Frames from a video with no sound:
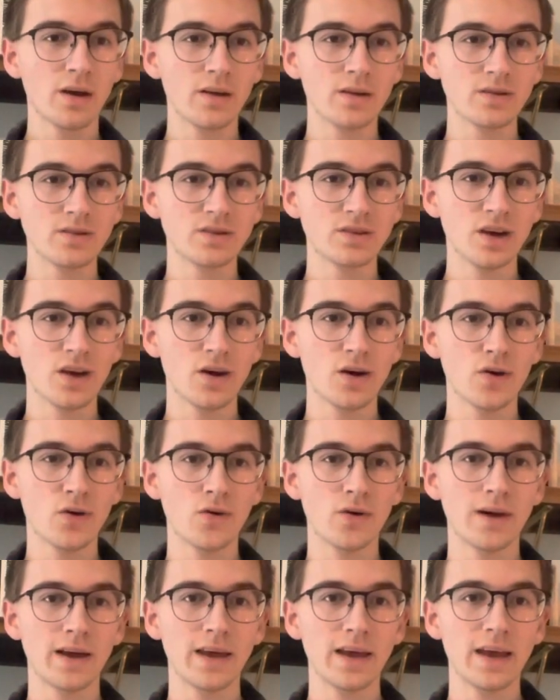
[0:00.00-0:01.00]

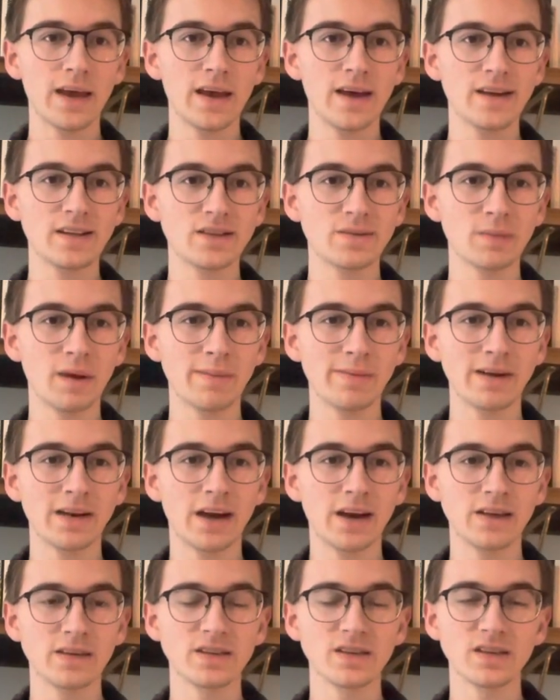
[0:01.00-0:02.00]
So it's maybe not
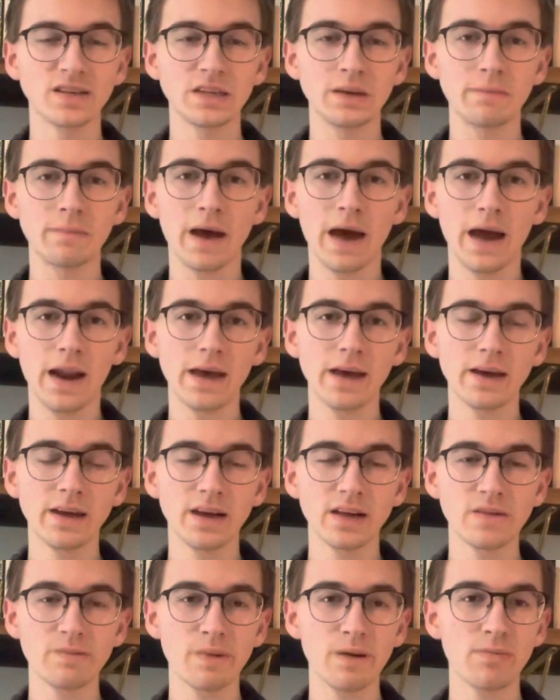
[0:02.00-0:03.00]
as systematic
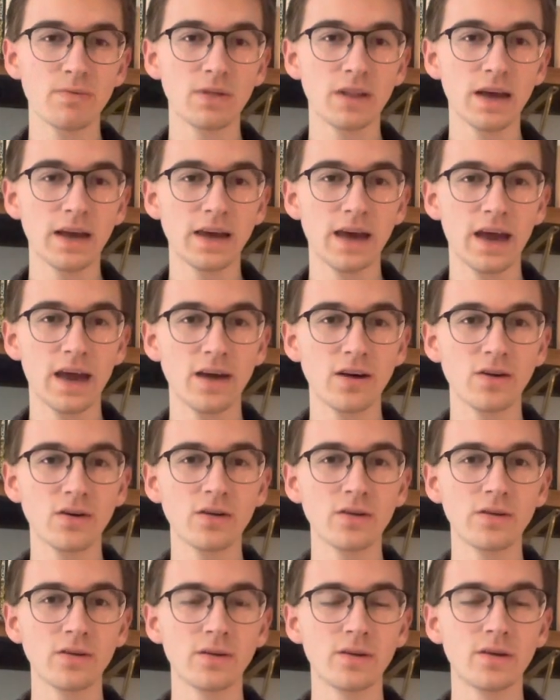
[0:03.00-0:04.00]
as people like
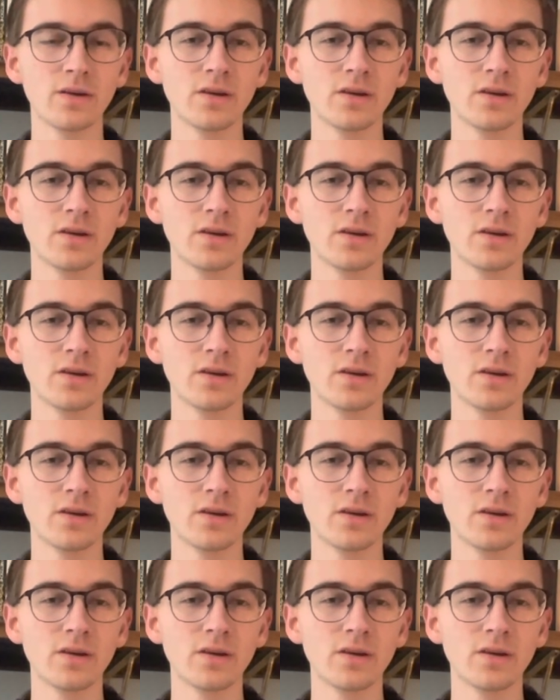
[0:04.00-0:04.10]
Hegel,